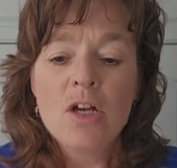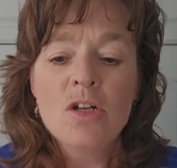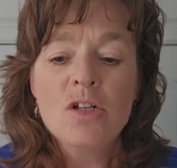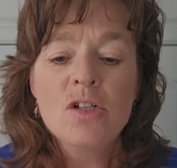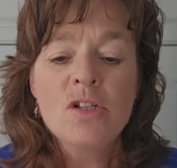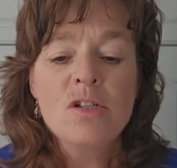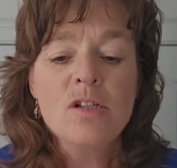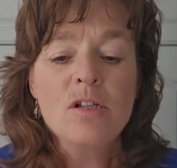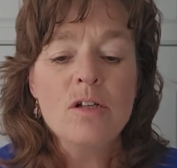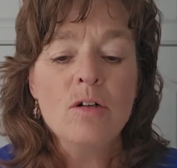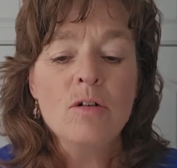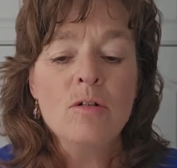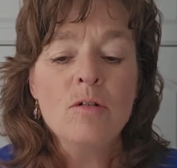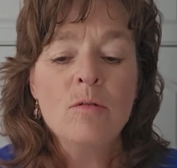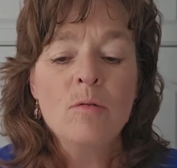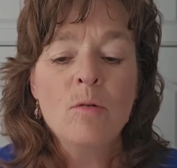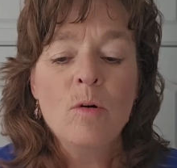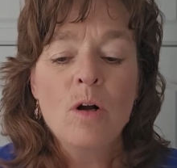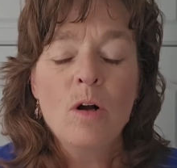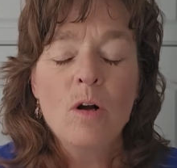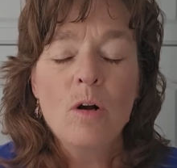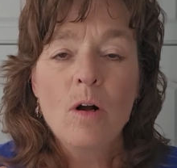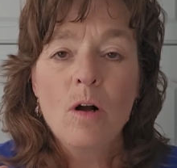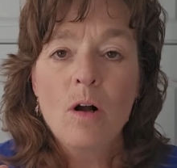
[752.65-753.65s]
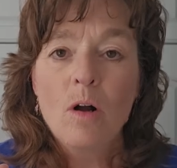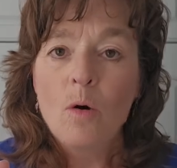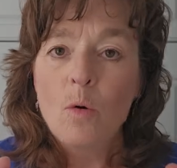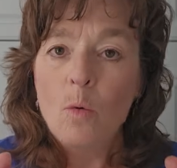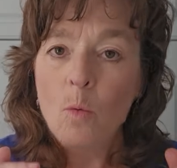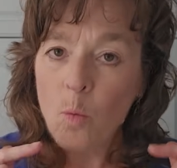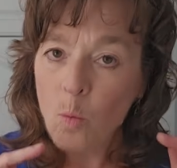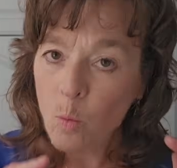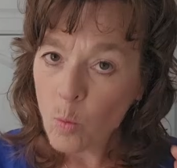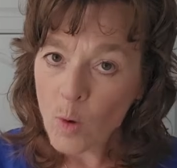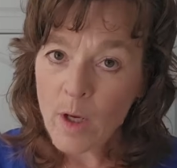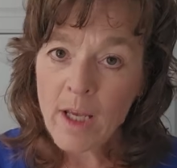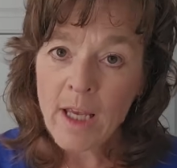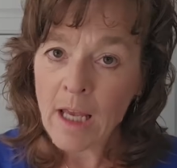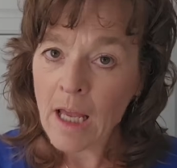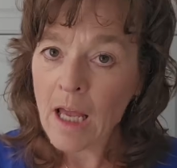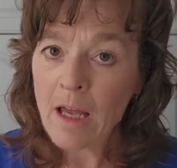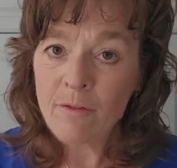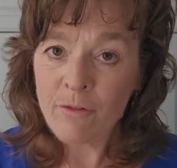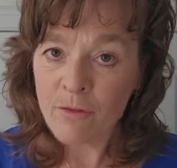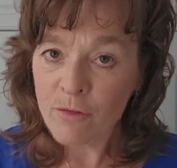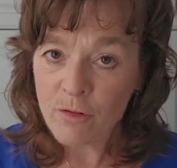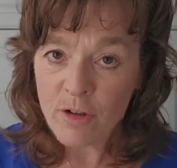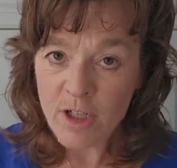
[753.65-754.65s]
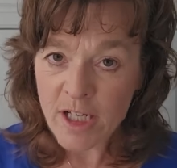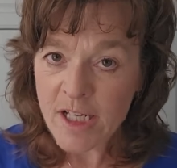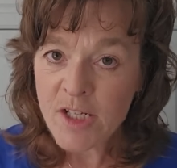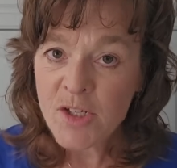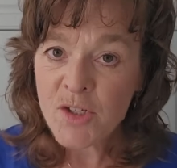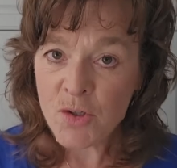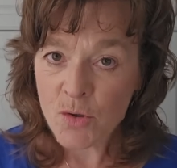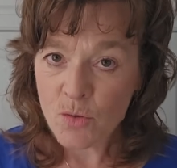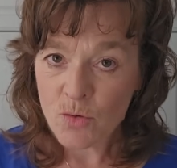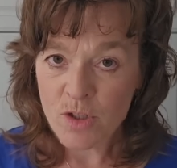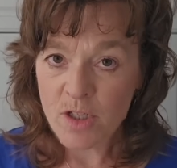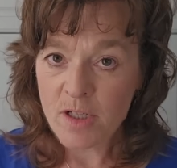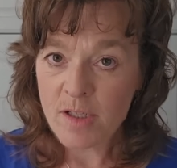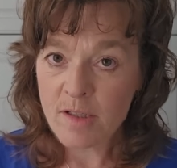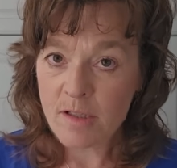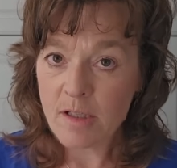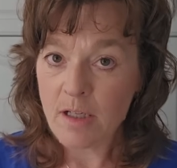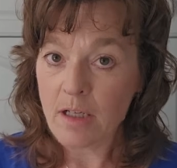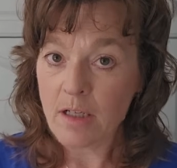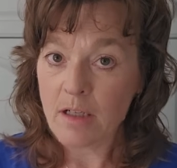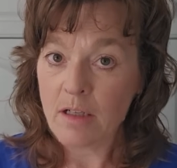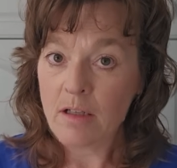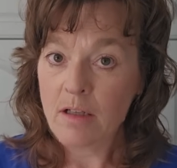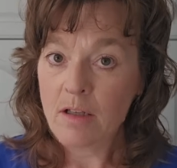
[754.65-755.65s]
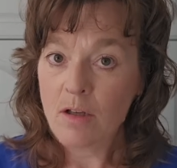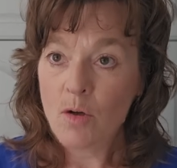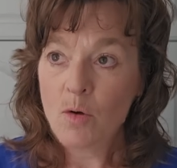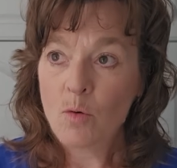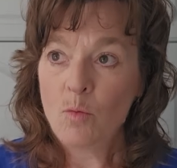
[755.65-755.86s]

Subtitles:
So we have resourcing.